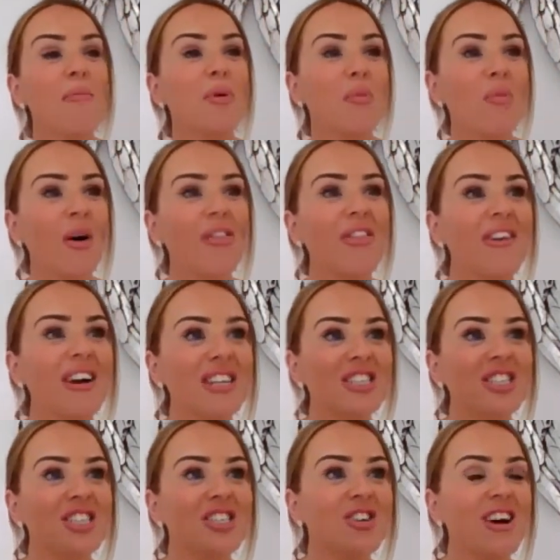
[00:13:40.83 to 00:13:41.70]
But what they're
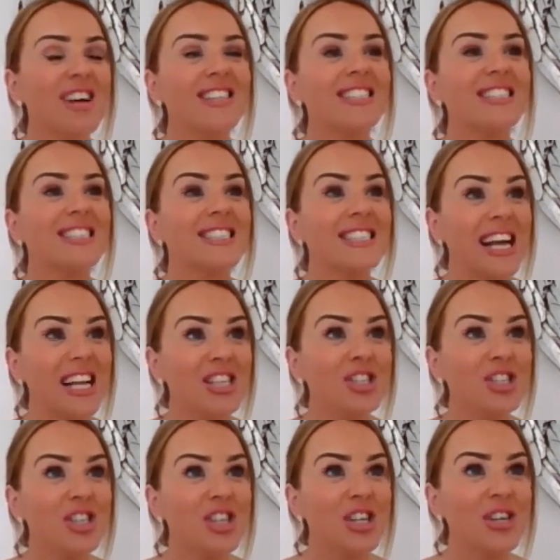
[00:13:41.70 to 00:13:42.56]
actually trying to
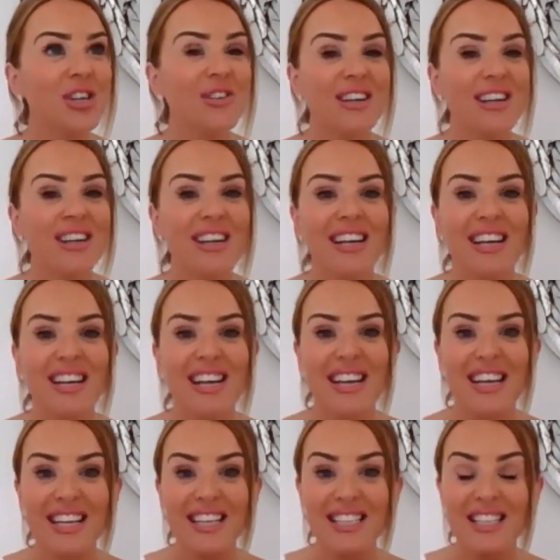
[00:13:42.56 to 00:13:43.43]
send you
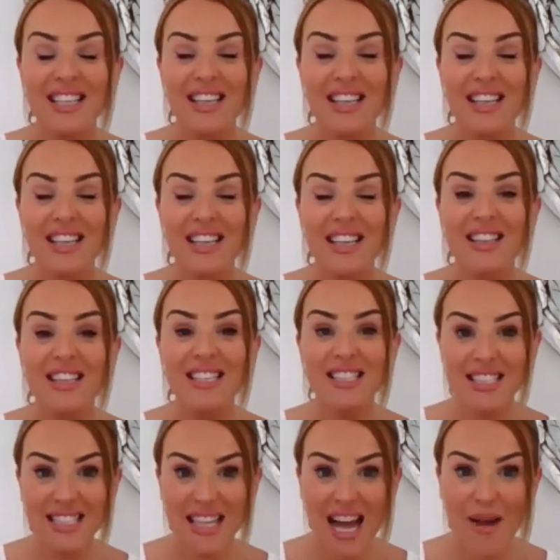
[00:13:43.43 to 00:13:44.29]
is the
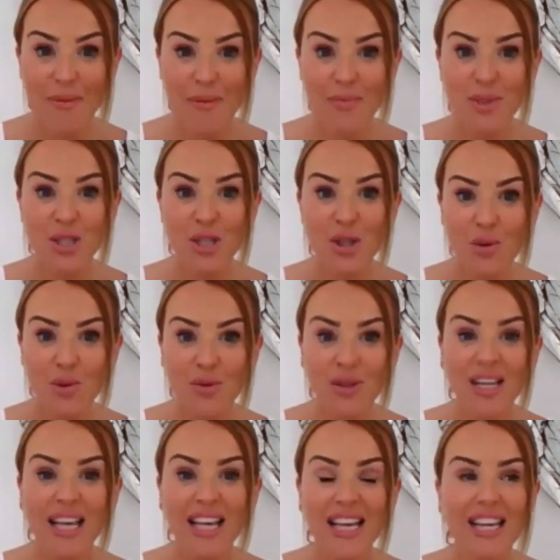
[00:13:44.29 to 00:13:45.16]
steps that you
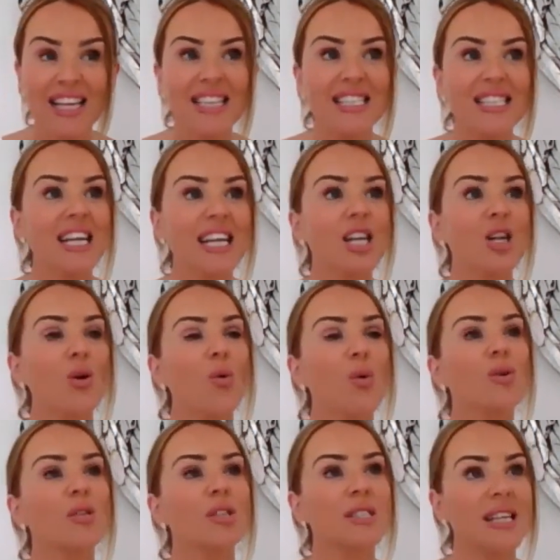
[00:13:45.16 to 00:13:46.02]
need in
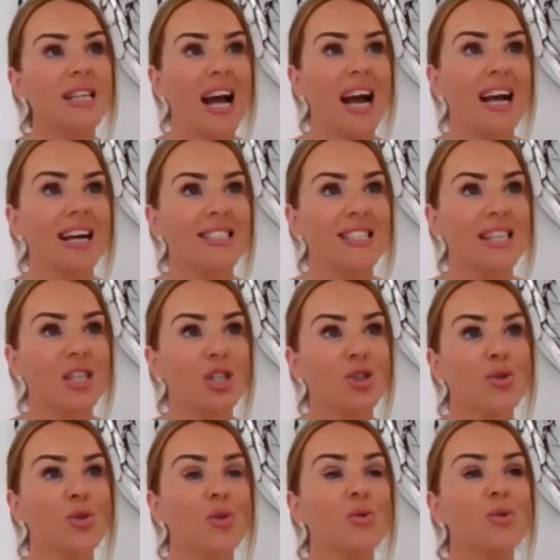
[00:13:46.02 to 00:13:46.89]
order to access
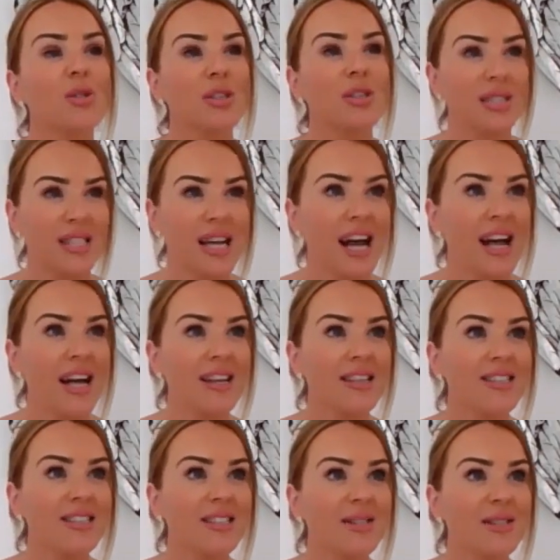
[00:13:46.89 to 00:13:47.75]
true success.
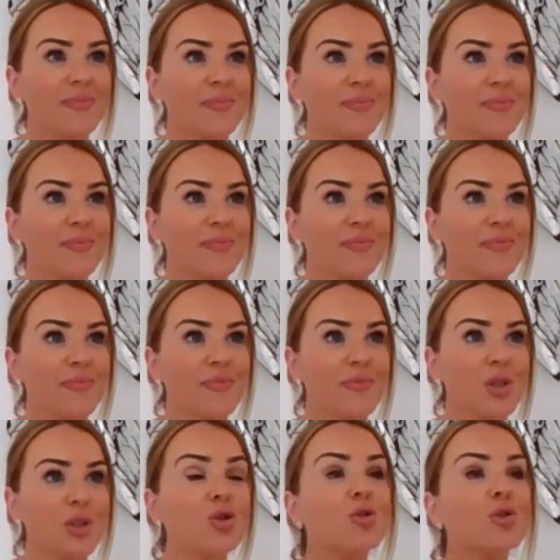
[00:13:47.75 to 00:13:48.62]

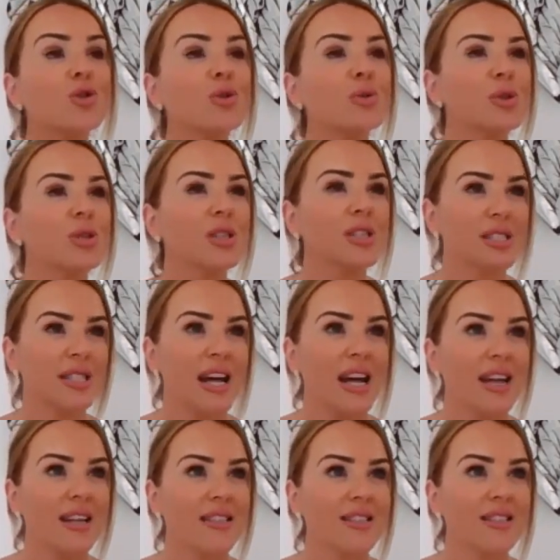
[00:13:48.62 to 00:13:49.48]
True
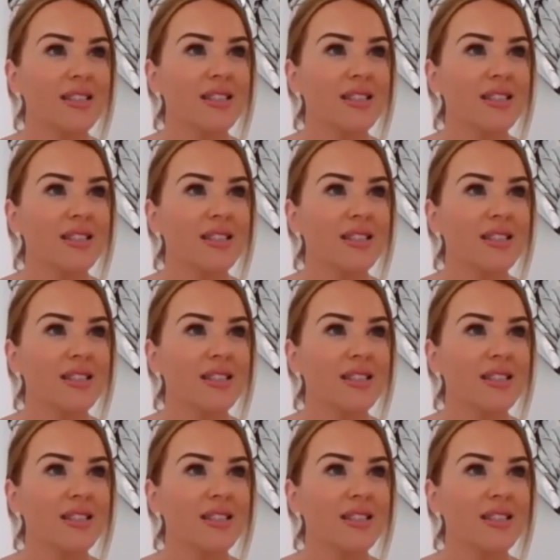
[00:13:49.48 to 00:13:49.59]
success.